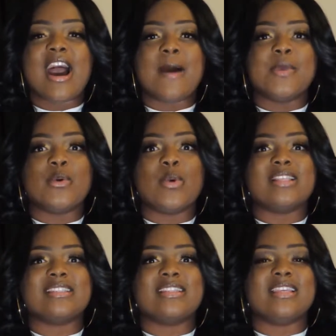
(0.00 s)
It
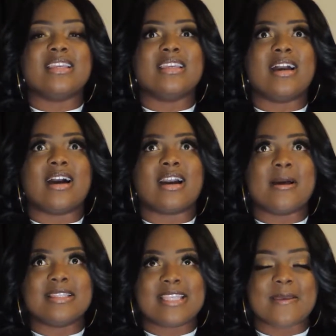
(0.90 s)
was the
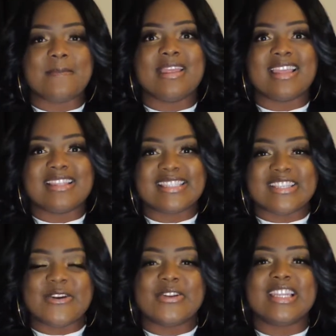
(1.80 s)
contentment in
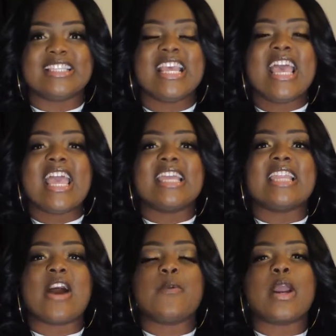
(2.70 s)
singleness,
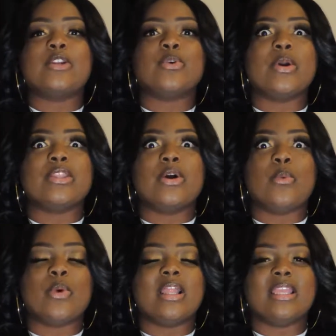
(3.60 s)
and now we are doing
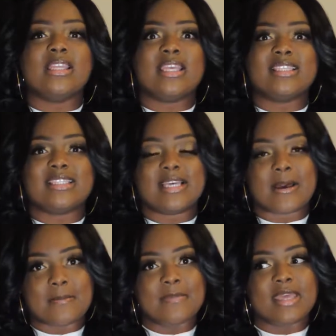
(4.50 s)
the willingness to
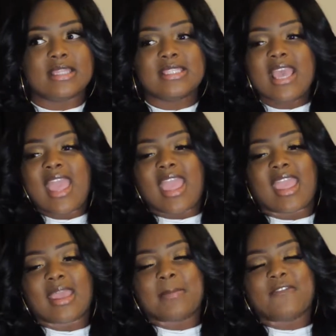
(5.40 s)
commit.
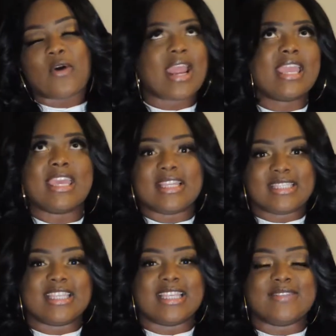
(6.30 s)
And before I get
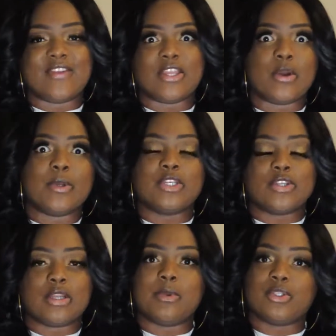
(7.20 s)
into this video, which
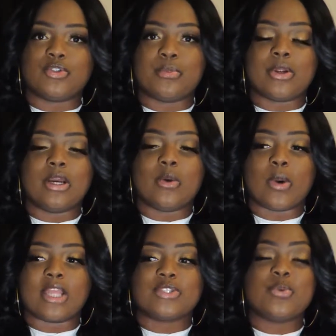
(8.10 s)
is going to be a super good
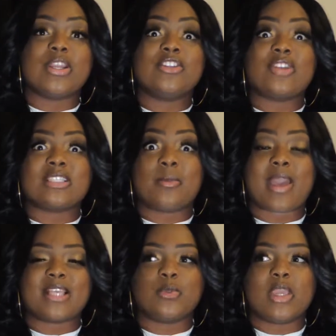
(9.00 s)
one, I just want to address the
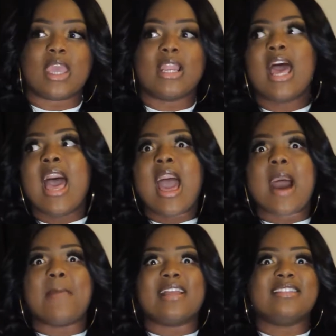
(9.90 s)
past weekend.
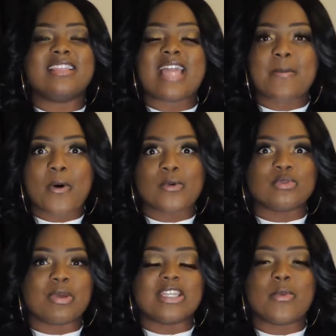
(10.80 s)
I did not
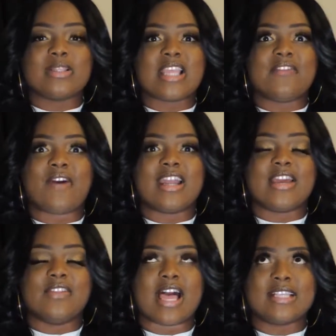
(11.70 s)
post Monday, Wednesday, and
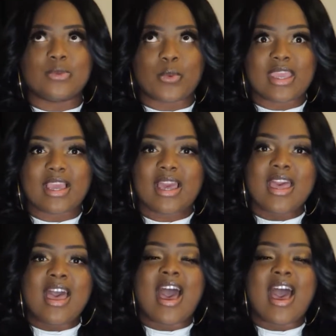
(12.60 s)
Friday of last week.